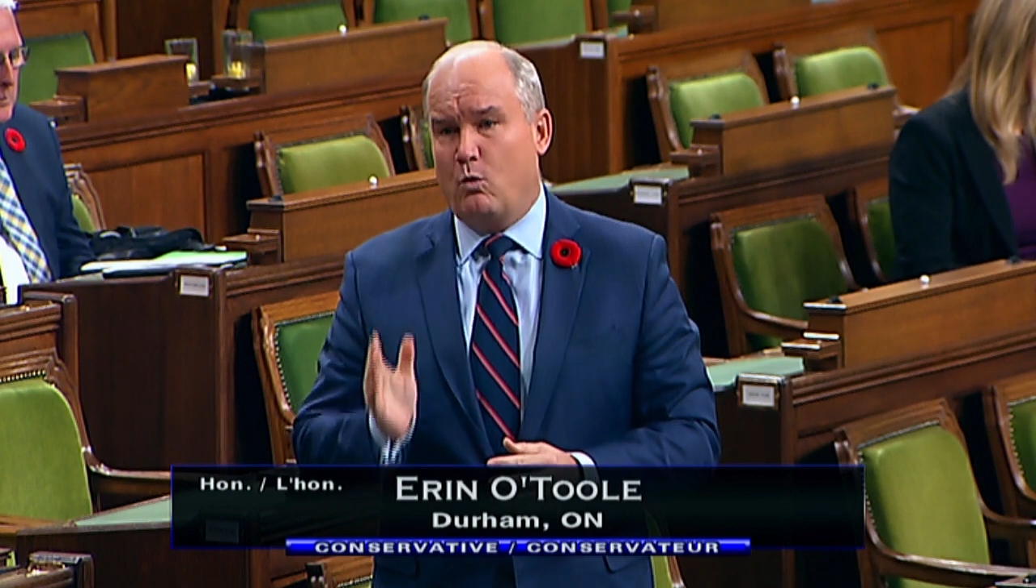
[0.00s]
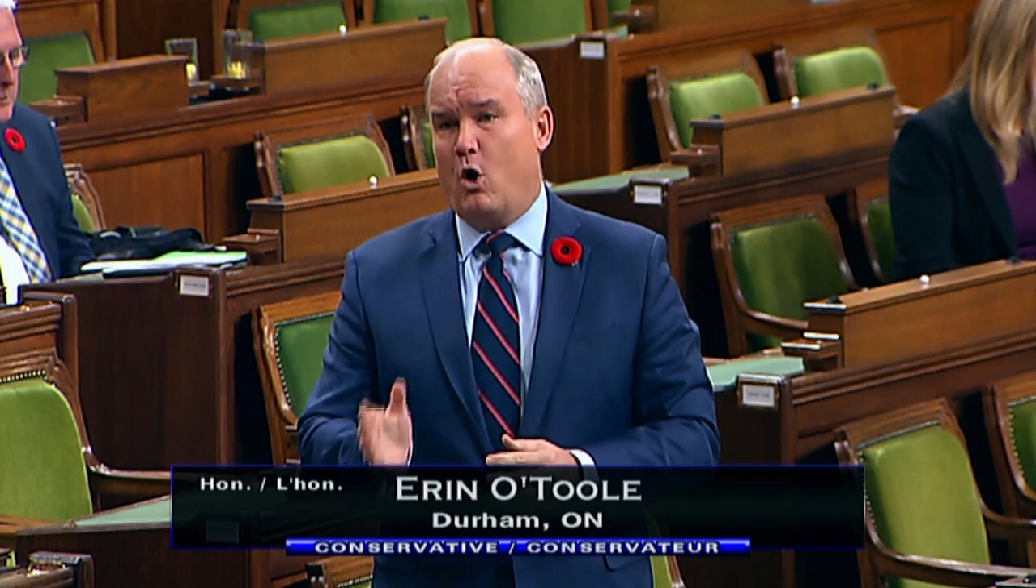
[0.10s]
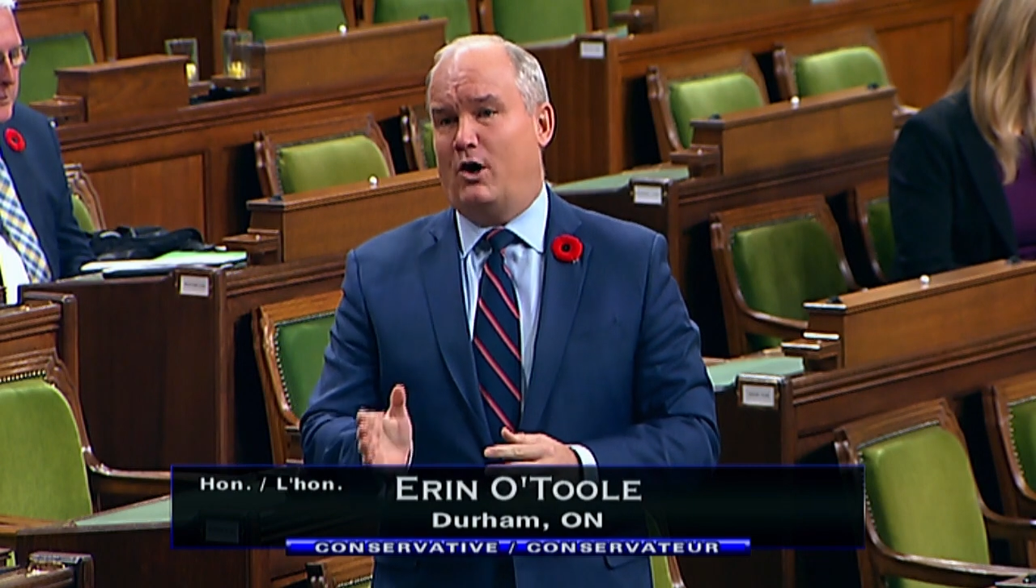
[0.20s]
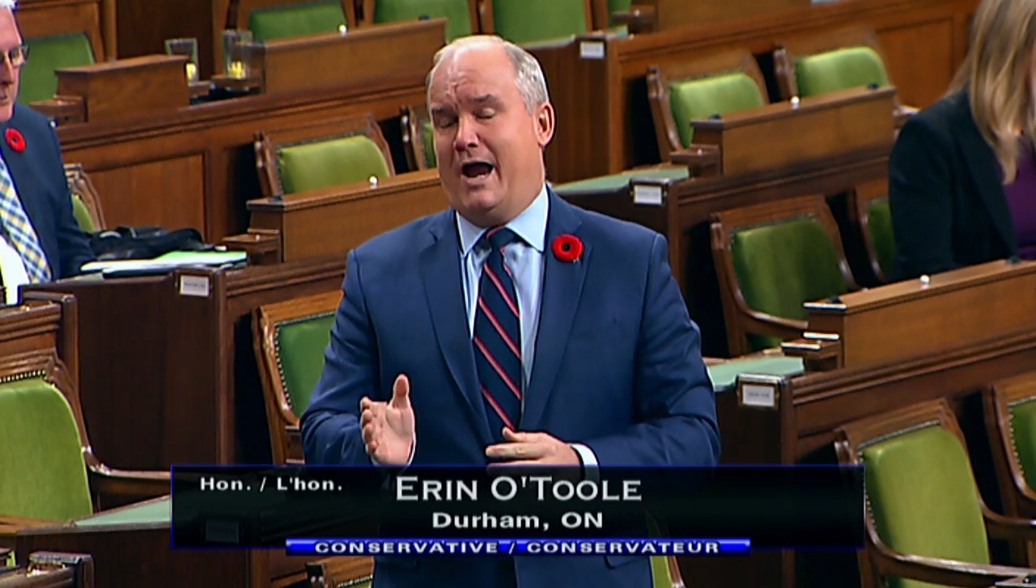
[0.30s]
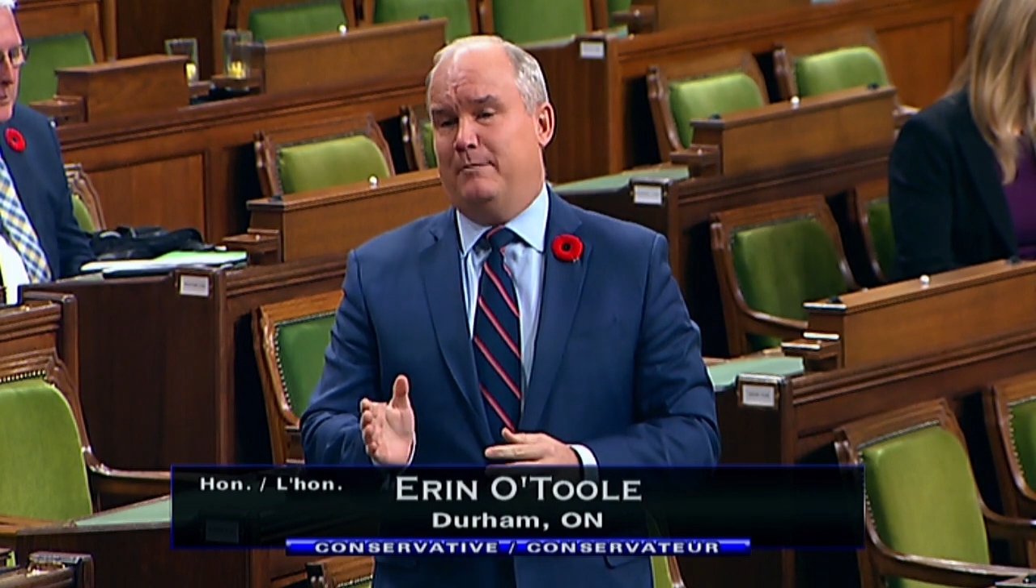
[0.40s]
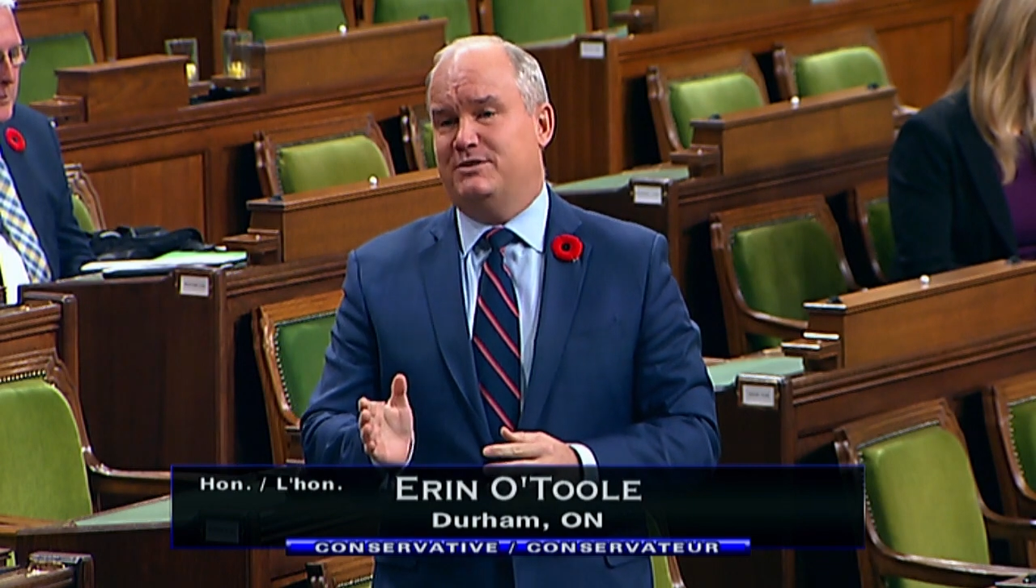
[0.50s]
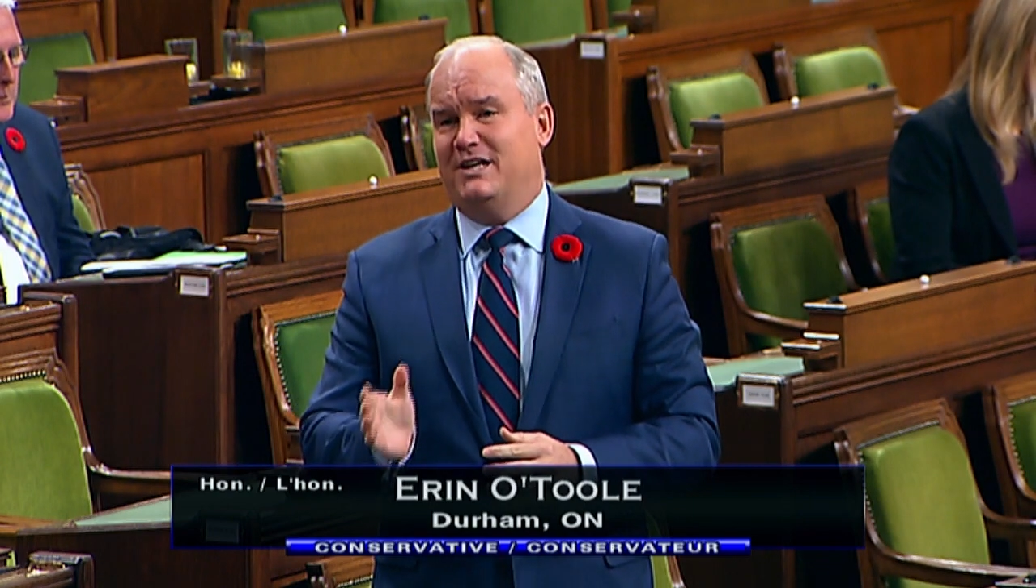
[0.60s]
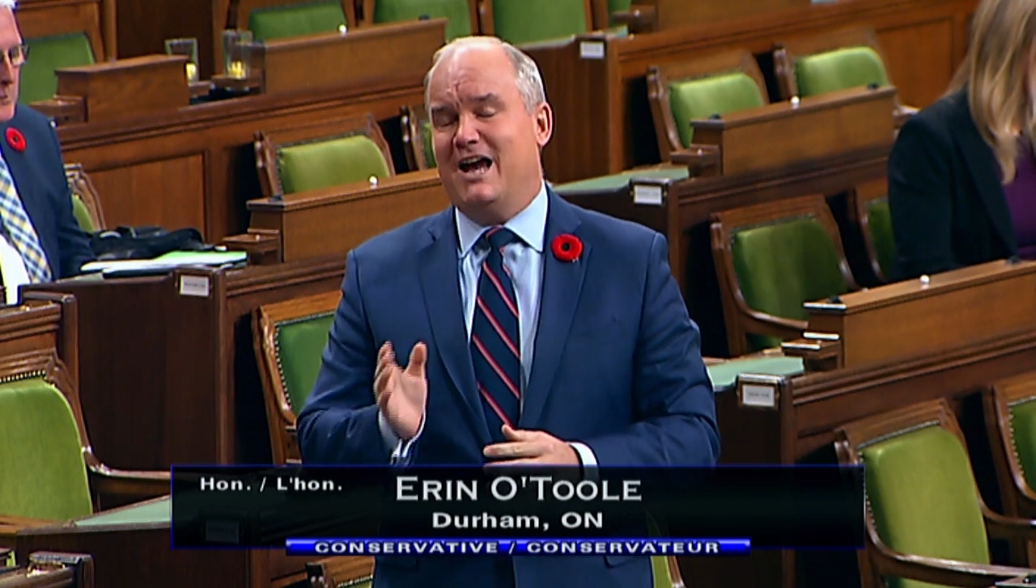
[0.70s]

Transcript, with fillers: the War Amps. In